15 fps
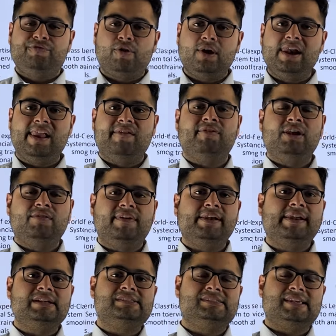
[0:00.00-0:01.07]
For level
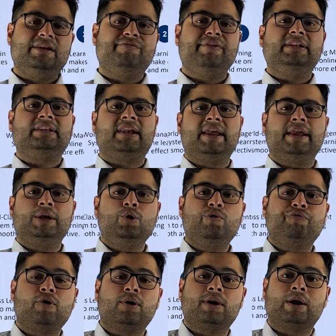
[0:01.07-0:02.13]
1 itself, we train you
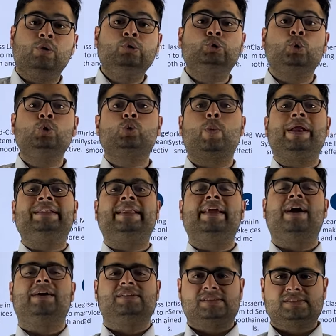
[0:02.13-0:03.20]
for around 220
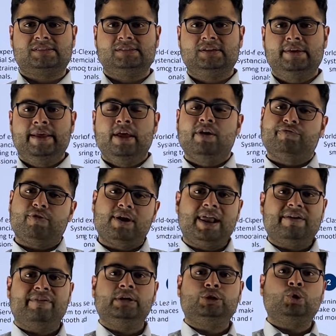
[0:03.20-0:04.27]
hours. For
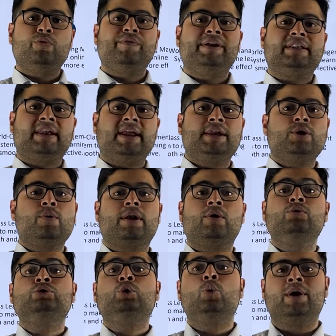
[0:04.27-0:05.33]
level 2, we train you
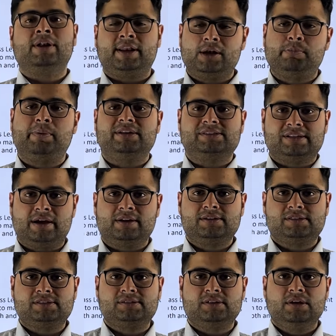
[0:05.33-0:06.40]
around 200 plus
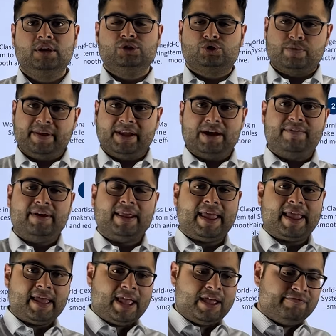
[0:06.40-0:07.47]
hours. So we cover
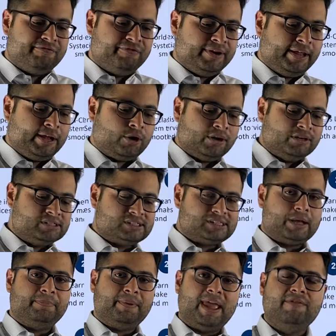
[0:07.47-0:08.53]
every
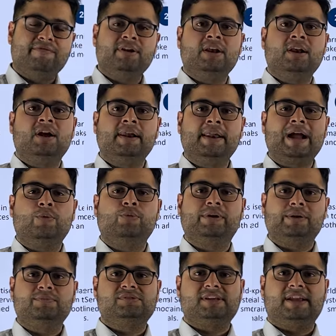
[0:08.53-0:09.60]
concept, every learning
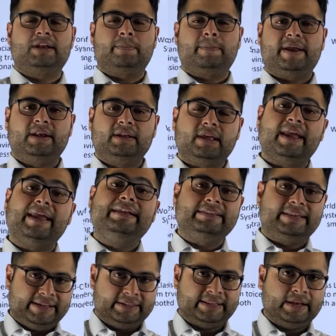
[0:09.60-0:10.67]
outcome statement
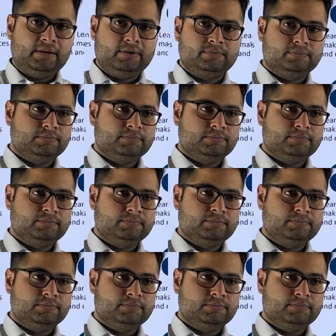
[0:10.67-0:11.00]
in detail.